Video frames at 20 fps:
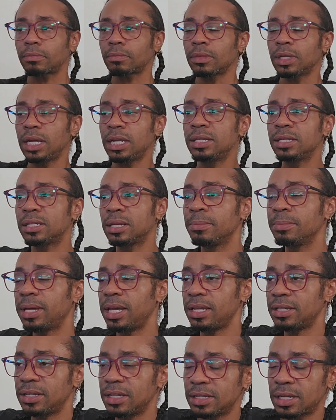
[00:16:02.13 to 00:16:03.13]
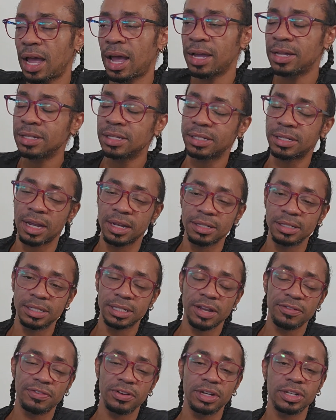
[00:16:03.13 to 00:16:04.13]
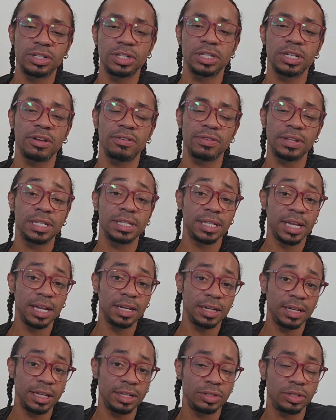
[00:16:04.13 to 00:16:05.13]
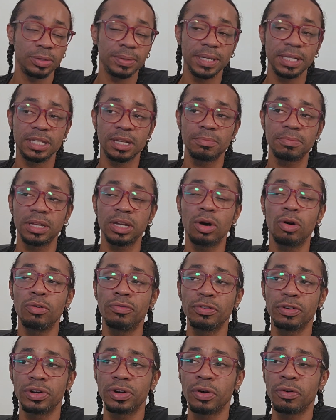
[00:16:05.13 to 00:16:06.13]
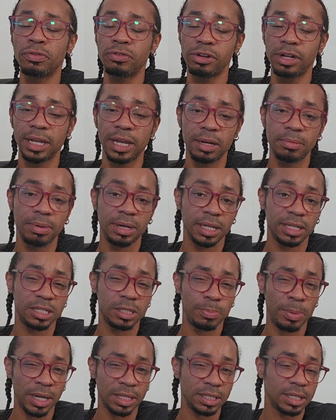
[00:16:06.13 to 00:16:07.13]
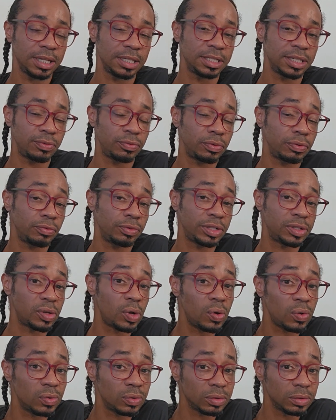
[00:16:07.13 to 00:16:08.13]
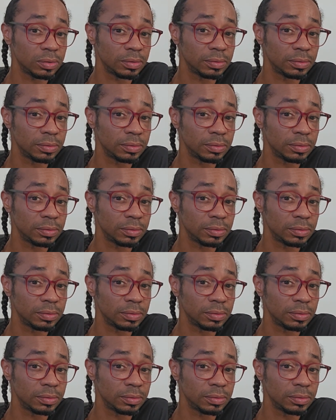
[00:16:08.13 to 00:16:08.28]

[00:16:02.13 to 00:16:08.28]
in some cases, Einstein's definition of insanity, doing something over and over again but expecting a different result.